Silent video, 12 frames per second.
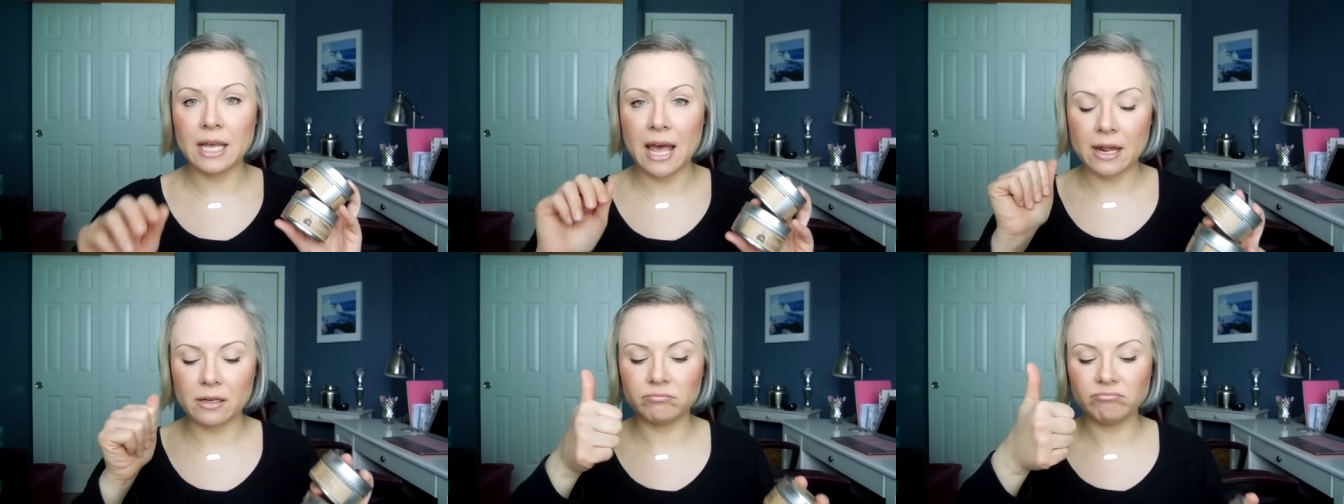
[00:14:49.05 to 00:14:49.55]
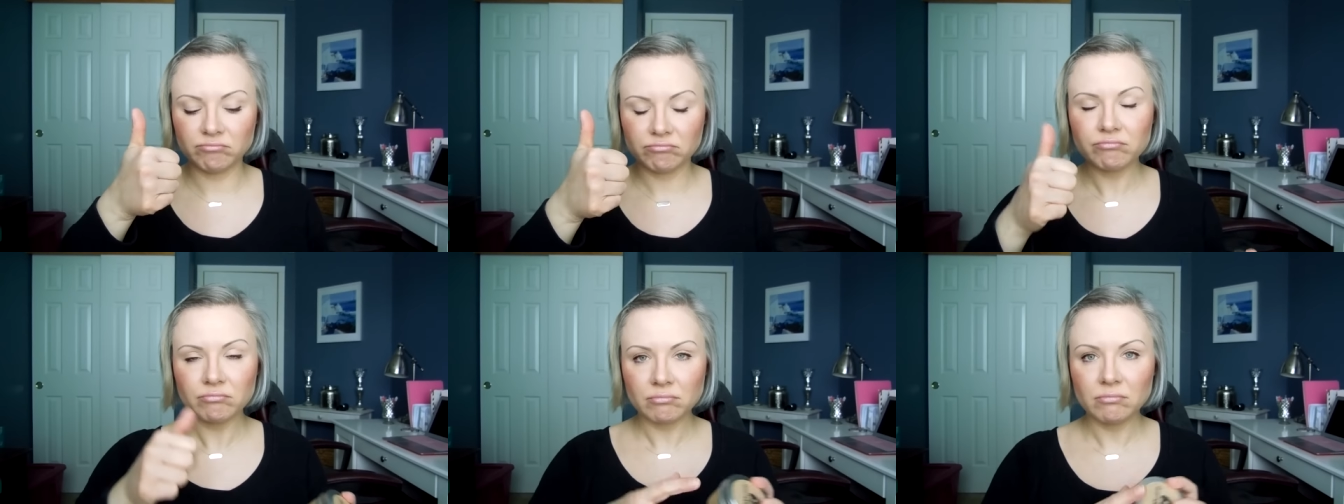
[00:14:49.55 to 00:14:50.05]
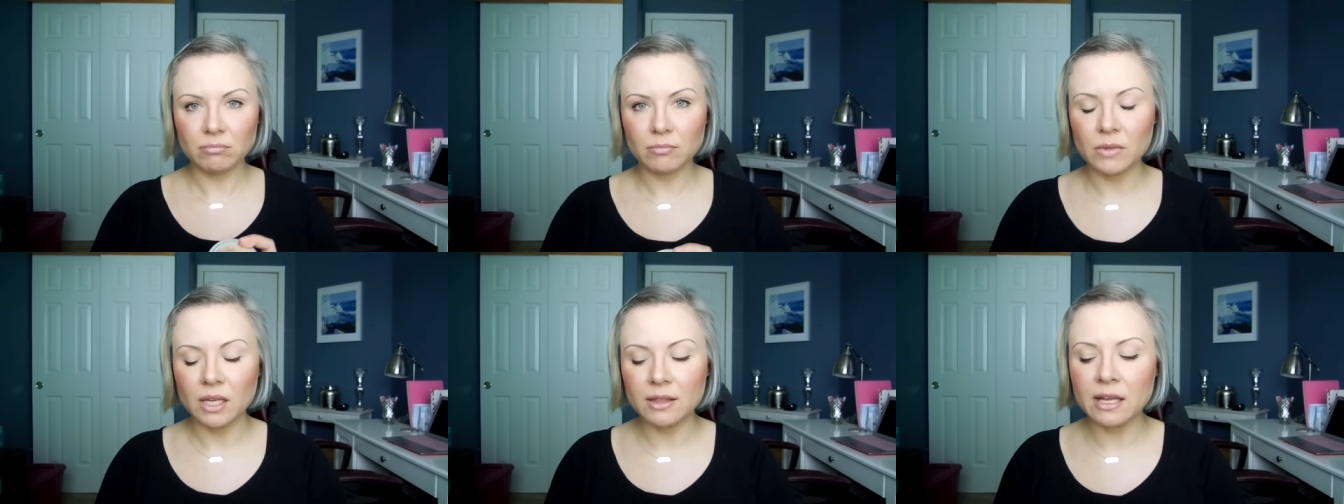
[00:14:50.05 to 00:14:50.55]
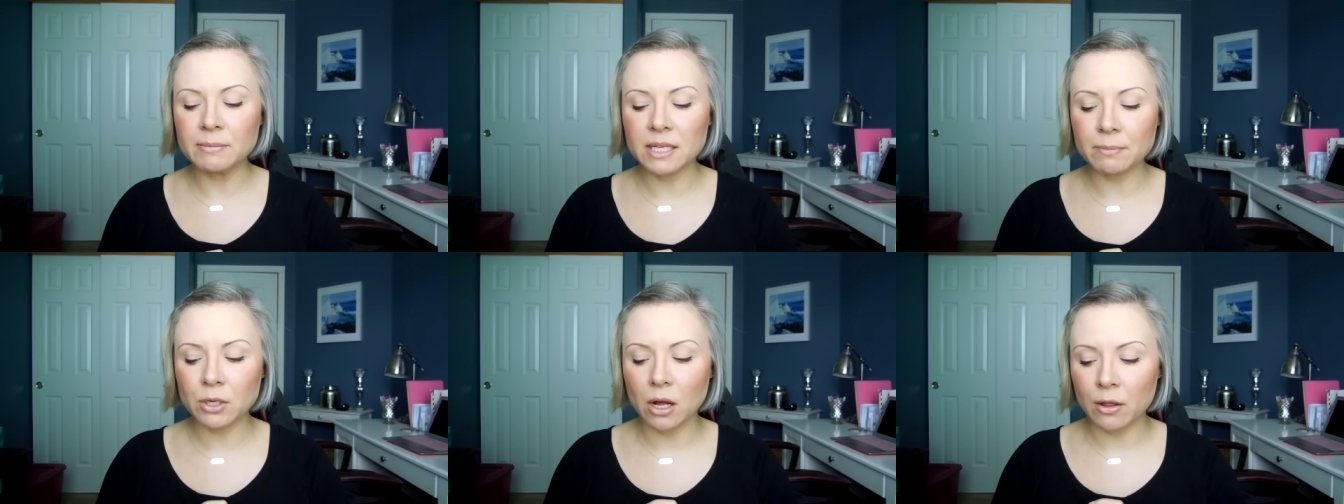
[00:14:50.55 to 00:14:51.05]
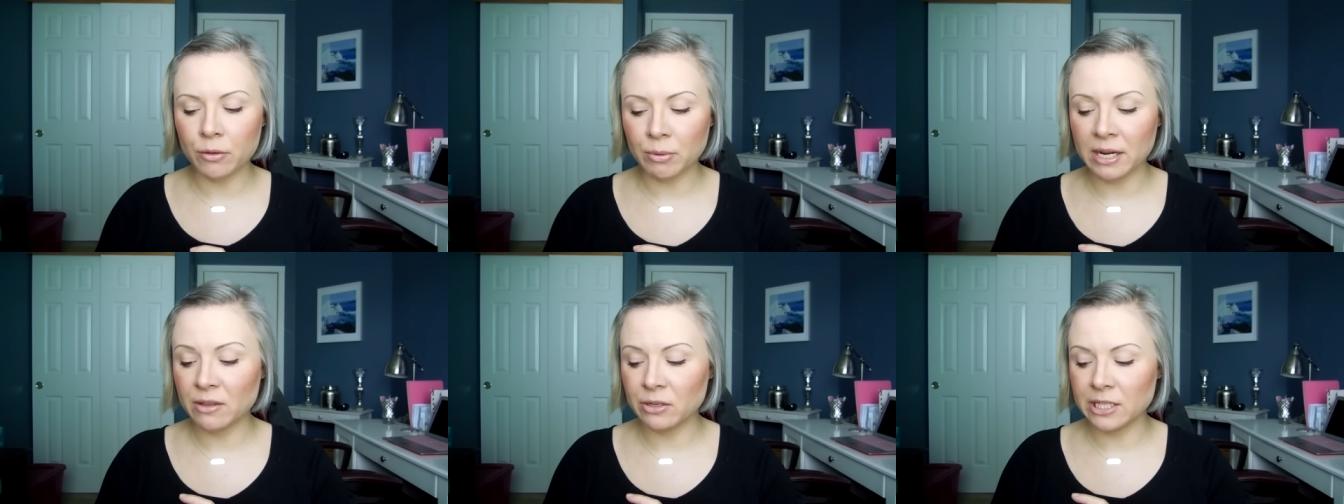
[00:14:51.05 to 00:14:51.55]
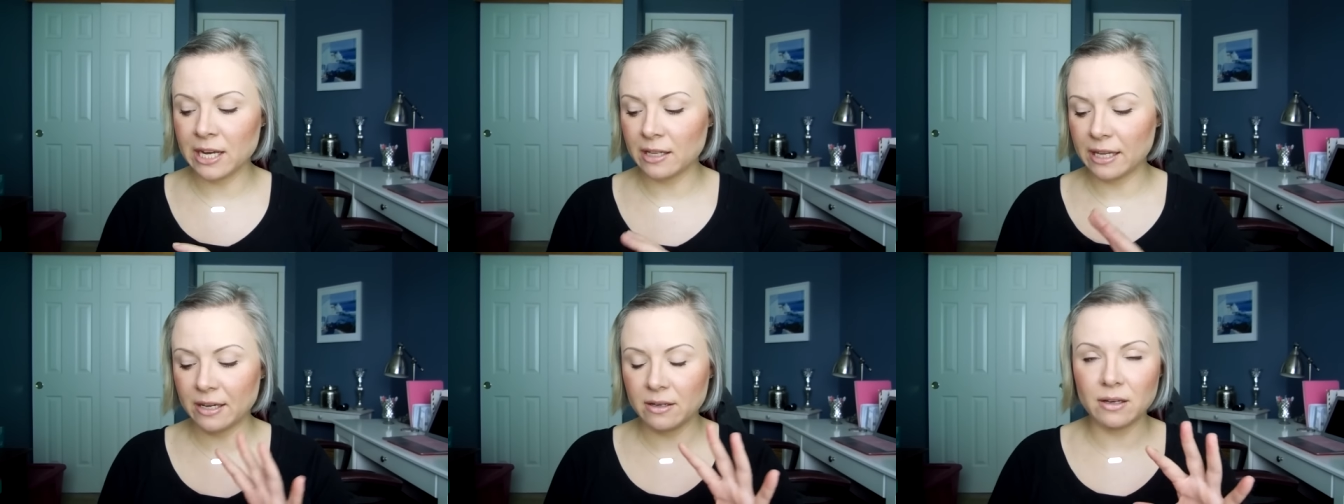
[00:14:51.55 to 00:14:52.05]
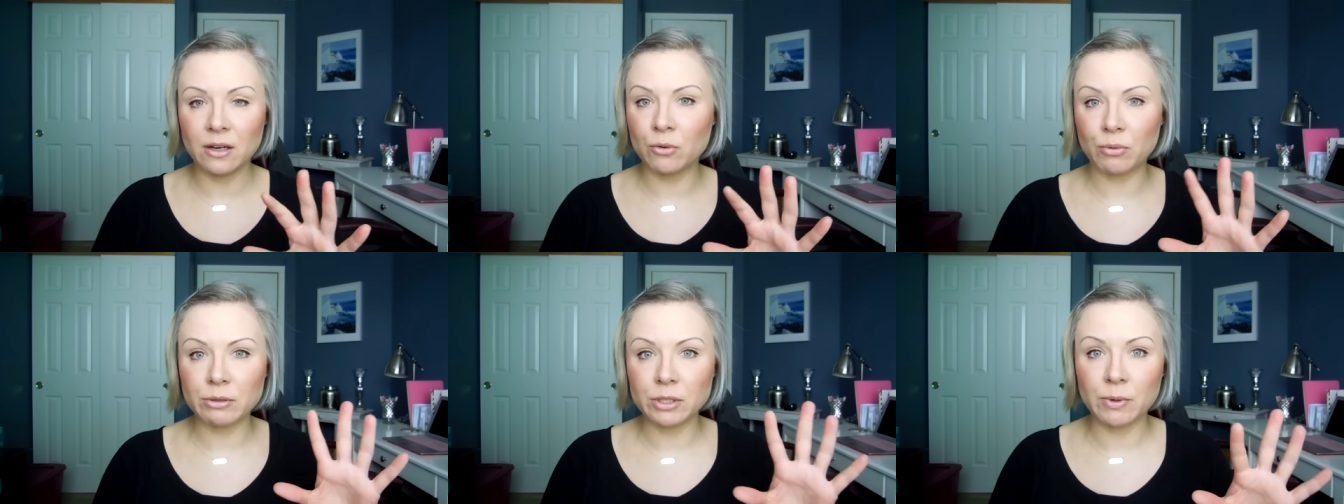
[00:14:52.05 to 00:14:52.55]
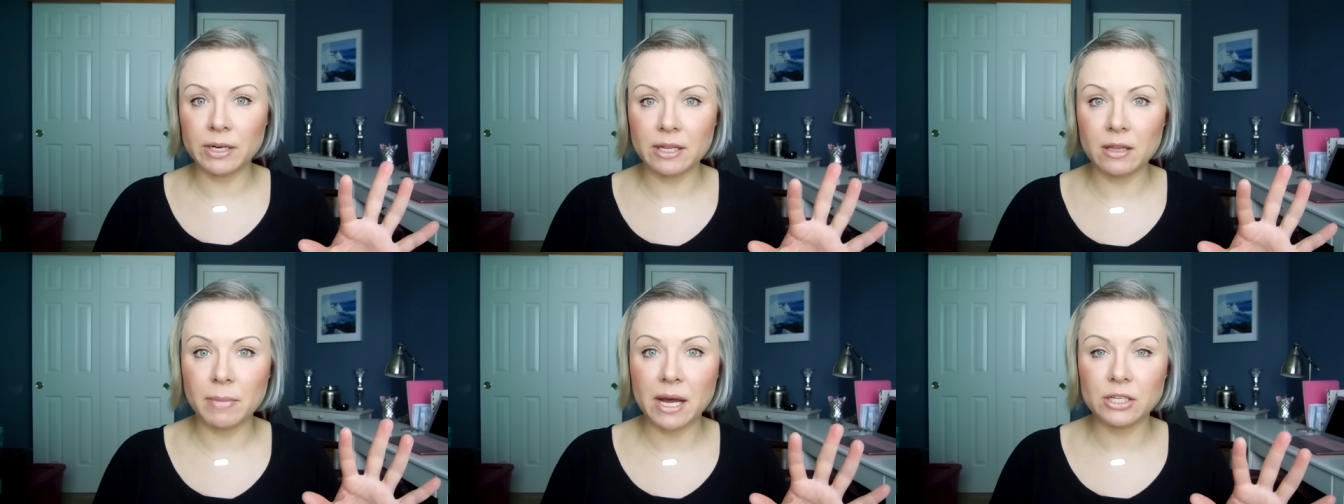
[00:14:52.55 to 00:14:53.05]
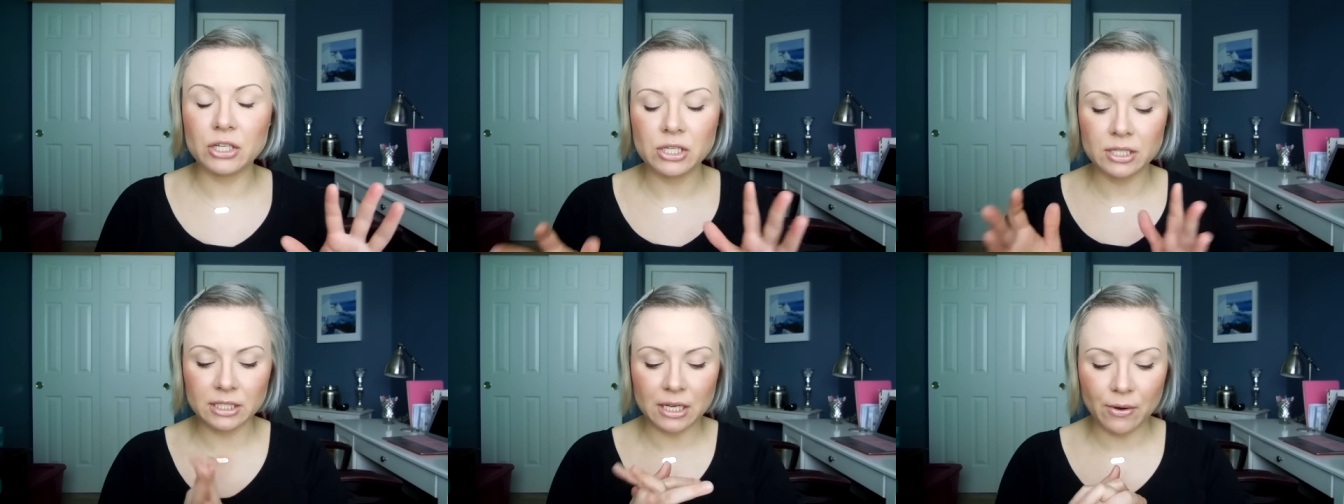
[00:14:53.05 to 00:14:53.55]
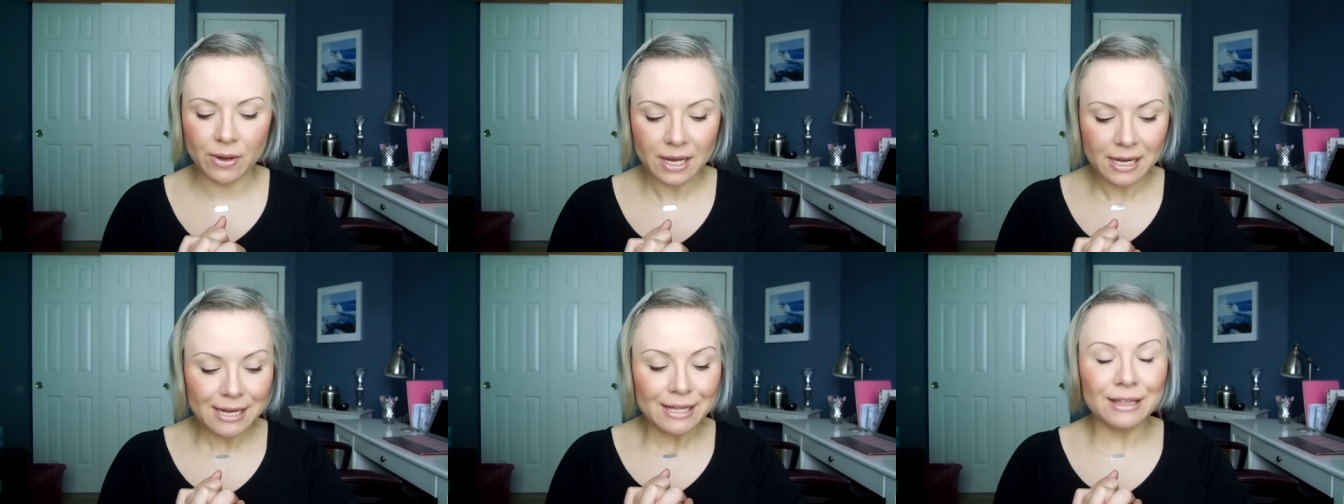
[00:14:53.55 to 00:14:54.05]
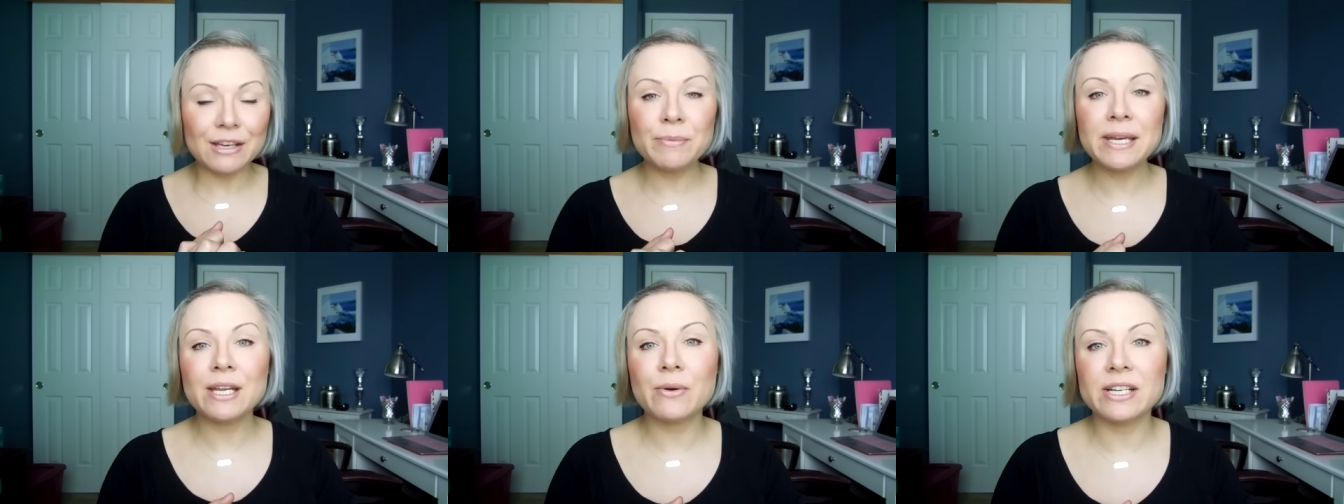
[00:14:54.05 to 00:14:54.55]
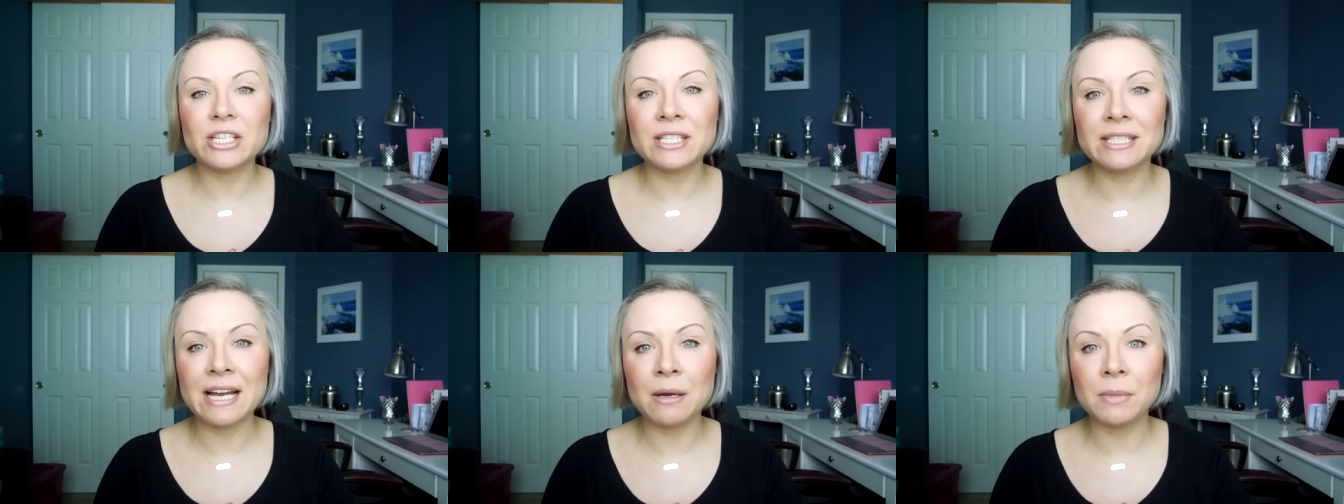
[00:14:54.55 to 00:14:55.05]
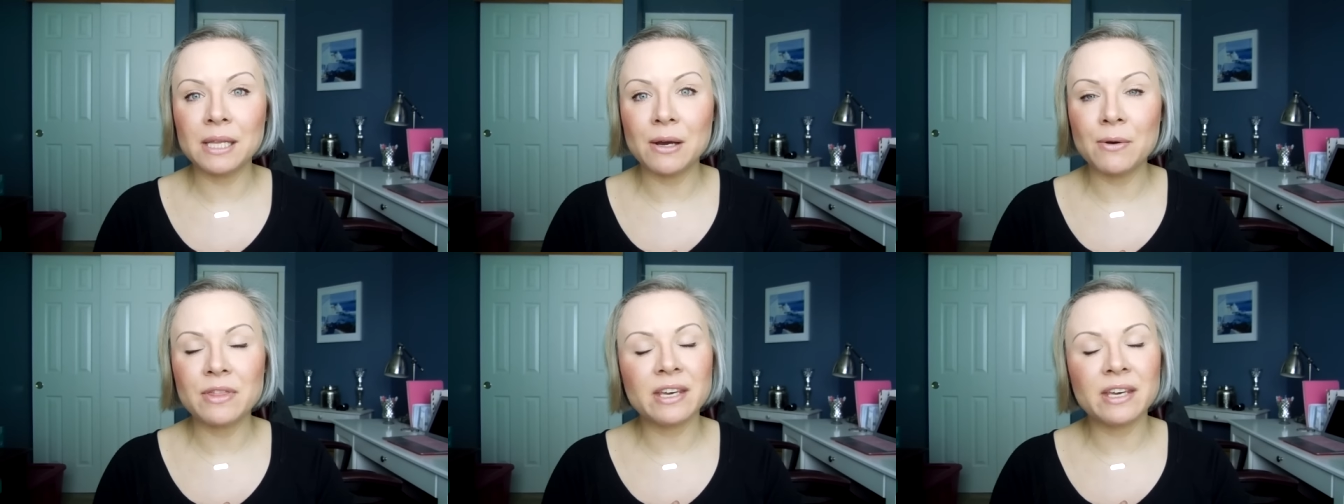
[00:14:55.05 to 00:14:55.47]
And thumbs up to all three. There's not like a gross one in the bunch. So leave me any questions down below.